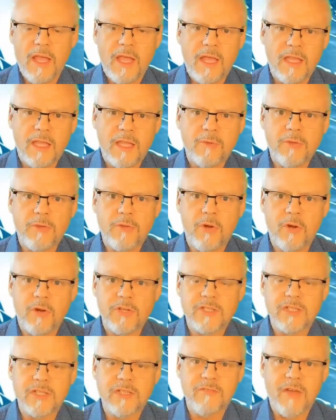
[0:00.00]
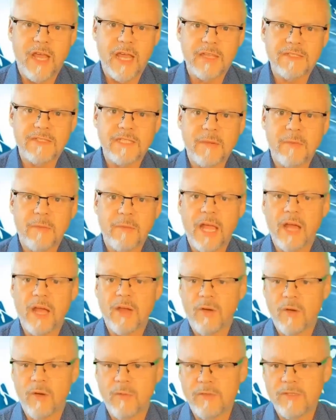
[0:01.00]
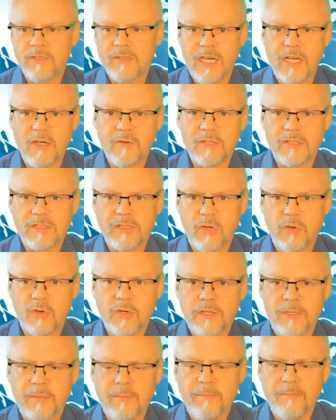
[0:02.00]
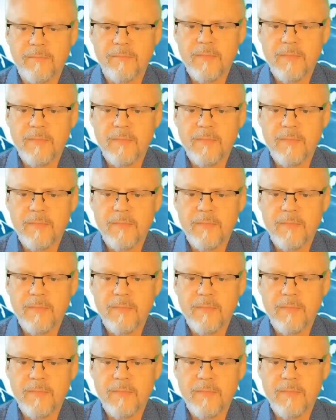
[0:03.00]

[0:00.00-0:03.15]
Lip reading: This was not just a fantasy. We now know it was a dangerous delusion.